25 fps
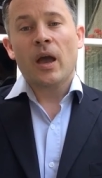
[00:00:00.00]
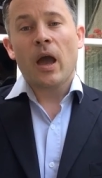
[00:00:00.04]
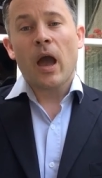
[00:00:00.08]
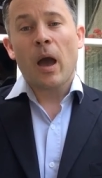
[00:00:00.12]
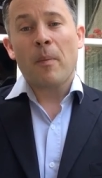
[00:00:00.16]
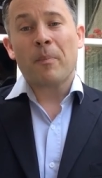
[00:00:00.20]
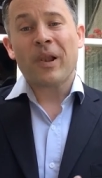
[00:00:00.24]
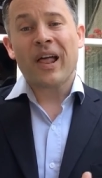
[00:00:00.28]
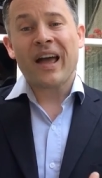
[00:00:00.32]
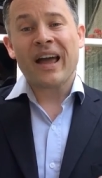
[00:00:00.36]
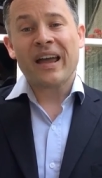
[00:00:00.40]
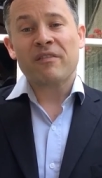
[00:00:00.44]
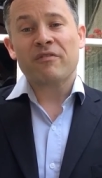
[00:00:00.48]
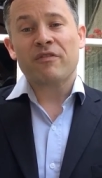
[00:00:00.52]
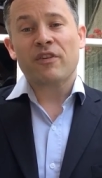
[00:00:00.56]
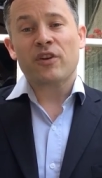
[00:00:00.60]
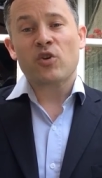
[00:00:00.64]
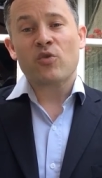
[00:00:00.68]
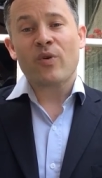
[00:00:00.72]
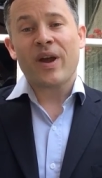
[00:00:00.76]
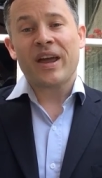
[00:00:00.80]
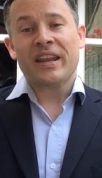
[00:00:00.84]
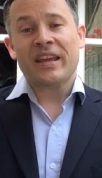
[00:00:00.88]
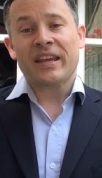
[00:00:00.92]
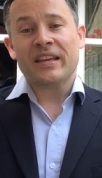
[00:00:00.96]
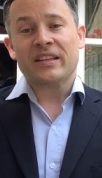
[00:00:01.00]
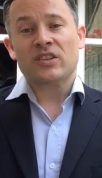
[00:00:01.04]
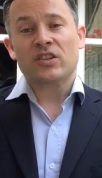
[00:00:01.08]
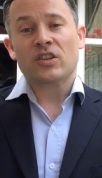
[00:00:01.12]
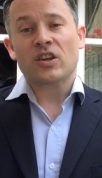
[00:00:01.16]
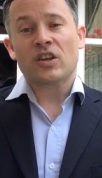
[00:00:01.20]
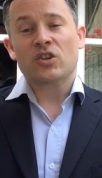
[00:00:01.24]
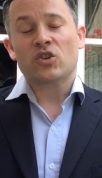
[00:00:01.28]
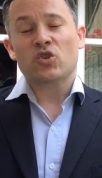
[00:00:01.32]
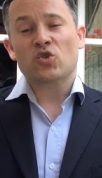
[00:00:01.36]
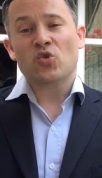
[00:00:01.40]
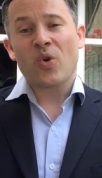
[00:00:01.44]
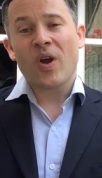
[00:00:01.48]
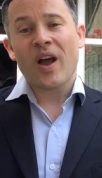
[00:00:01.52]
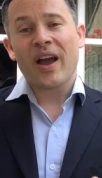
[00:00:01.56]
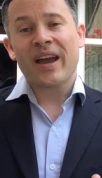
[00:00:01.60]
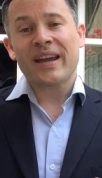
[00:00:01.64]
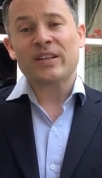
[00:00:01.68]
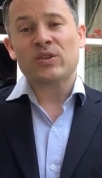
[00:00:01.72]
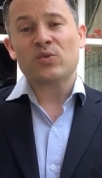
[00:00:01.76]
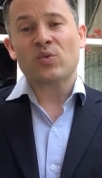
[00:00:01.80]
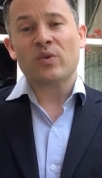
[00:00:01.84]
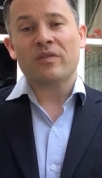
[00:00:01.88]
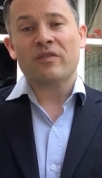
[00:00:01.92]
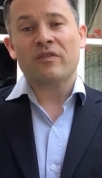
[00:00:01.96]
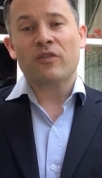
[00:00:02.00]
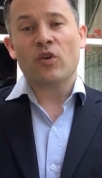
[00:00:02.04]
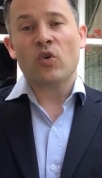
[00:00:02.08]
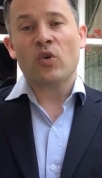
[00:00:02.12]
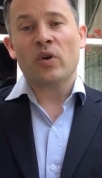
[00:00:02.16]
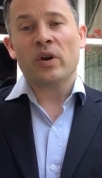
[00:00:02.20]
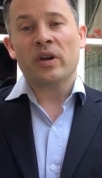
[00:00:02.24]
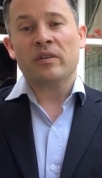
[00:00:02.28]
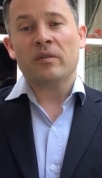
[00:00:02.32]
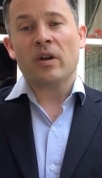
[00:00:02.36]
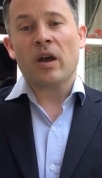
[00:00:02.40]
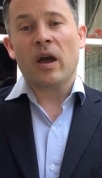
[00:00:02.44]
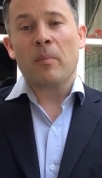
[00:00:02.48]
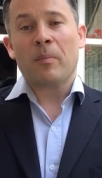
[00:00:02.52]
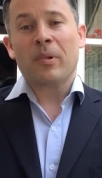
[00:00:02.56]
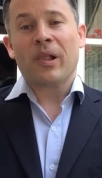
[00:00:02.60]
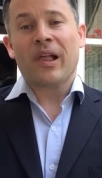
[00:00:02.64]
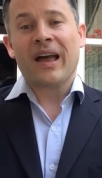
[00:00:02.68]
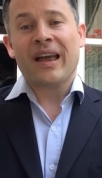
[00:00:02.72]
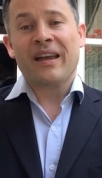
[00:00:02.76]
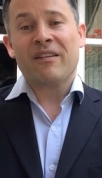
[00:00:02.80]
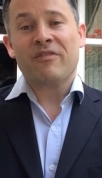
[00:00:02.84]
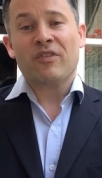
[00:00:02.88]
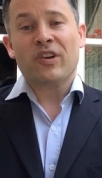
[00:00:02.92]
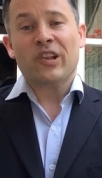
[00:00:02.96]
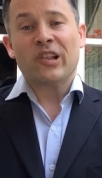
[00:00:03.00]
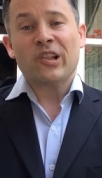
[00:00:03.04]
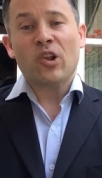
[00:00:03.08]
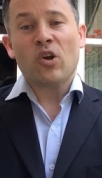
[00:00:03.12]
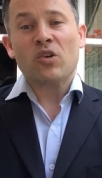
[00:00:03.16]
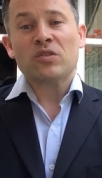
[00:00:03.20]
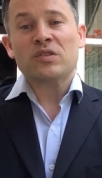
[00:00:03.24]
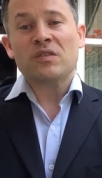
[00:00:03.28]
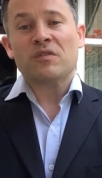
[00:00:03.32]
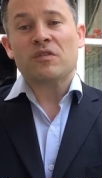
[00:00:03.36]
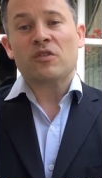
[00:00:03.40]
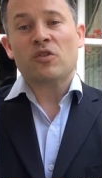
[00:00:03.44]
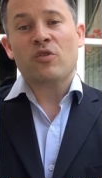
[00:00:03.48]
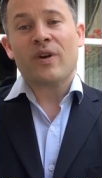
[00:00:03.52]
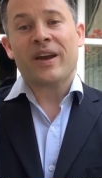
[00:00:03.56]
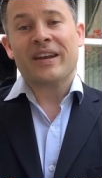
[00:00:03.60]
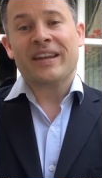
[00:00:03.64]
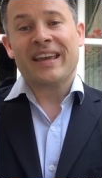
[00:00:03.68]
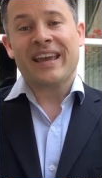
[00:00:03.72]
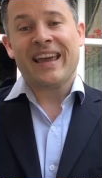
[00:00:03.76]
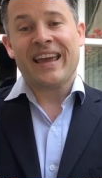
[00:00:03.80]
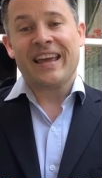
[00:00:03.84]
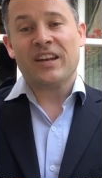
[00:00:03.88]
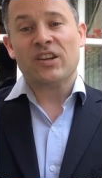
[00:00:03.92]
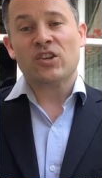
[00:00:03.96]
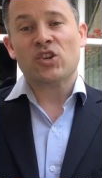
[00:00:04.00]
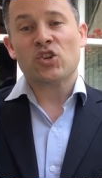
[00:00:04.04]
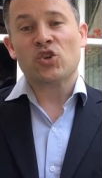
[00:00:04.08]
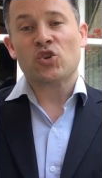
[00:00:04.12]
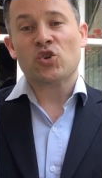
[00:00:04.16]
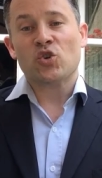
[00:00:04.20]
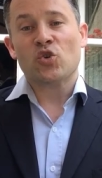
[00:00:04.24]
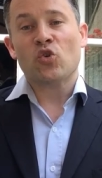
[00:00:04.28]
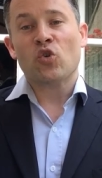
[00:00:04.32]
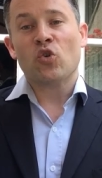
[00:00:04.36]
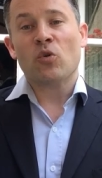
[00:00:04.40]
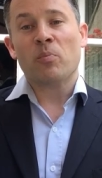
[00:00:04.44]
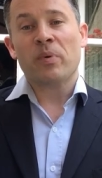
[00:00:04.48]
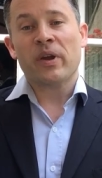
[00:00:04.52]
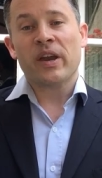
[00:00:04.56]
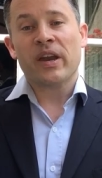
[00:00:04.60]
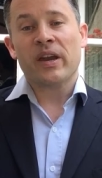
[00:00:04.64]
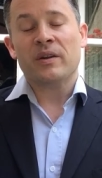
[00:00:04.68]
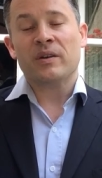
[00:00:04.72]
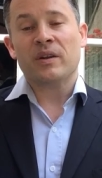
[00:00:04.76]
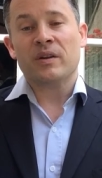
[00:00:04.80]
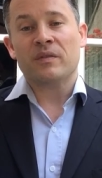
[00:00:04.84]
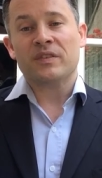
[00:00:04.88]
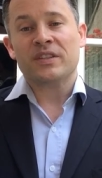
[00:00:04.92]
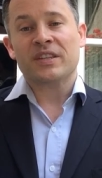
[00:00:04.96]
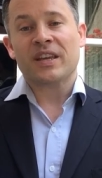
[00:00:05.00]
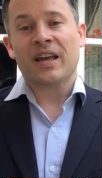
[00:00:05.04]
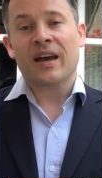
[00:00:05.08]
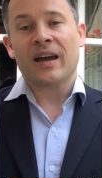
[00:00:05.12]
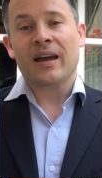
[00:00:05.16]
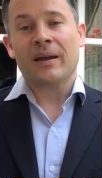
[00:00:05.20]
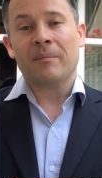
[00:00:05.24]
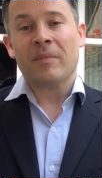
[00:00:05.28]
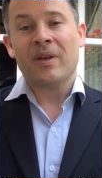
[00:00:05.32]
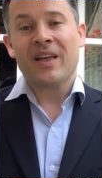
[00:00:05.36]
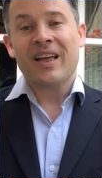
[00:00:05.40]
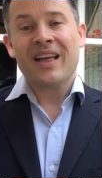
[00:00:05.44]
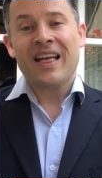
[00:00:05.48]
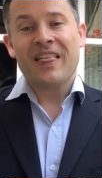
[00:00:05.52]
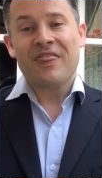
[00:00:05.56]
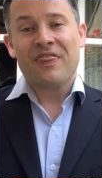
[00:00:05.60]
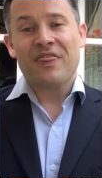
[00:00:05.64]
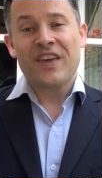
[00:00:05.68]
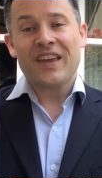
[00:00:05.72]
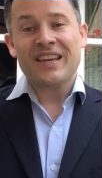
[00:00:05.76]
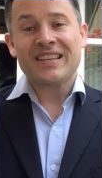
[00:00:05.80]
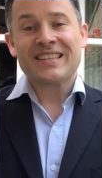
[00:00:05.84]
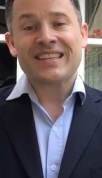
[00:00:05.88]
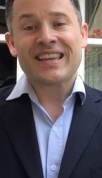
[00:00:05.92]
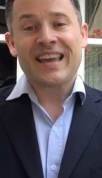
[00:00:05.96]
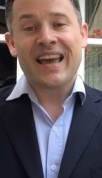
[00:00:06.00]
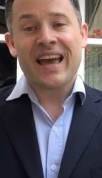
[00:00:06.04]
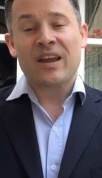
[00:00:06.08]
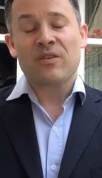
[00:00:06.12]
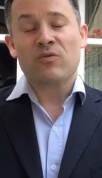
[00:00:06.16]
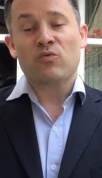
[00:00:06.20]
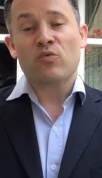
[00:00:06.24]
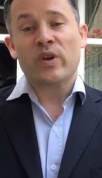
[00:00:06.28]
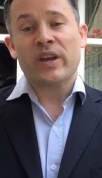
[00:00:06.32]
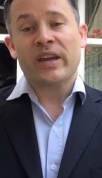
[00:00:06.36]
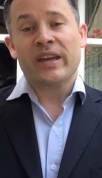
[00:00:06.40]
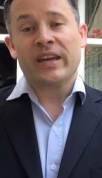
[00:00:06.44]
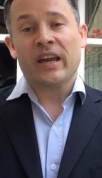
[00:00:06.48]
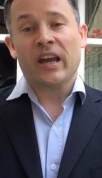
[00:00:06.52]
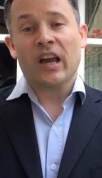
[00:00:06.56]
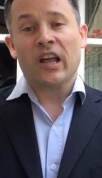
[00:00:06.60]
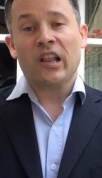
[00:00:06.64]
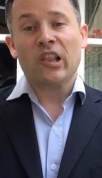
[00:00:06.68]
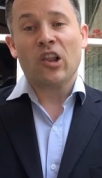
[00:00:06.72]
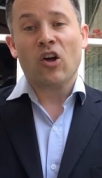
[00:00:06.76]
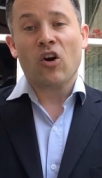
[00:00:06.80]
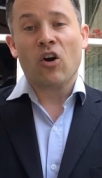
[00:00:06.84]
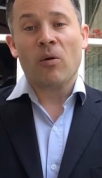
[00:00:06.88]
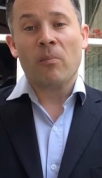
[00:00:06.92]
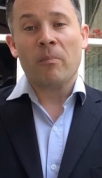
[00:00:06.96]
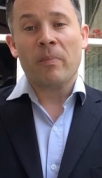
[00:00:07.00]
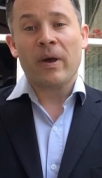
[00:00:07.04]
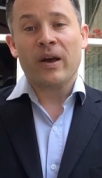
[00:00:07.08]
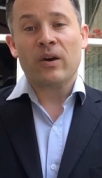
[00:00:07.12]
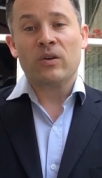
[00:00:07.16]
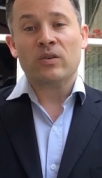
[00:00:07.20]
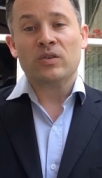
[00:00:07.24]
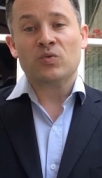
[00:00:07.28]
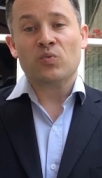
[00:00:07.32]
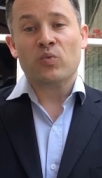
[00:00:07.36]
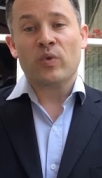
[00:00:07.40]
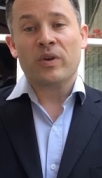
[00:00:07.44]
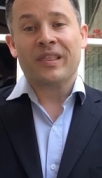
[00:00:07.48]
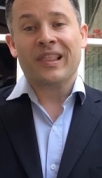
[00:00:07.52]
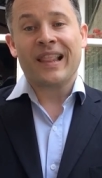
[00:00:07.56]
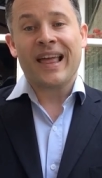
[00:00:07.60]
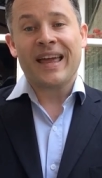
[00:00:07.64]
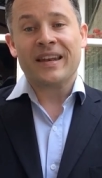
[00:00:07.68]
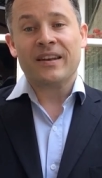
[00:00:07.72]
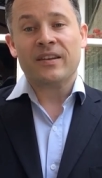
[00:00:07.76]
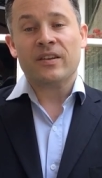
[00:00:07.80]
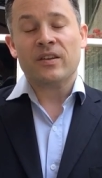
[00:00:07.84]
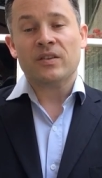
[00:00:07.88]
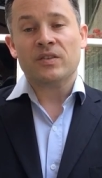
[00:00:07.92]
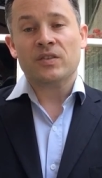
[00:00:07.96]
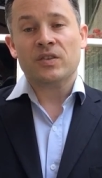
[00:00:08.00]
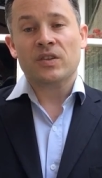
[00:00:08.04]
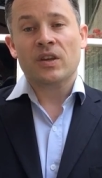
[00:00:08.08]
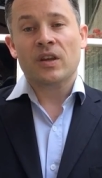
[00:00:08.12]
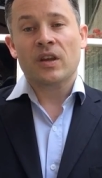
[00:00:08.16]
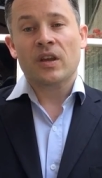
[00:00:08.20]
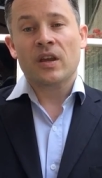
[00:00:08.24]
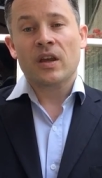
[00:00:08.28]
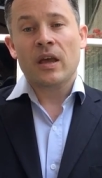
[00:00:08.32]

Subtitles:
Applying for credit, try to avoid applying for a lot of credit in a short period of time. This can ring alarm bells with lenders.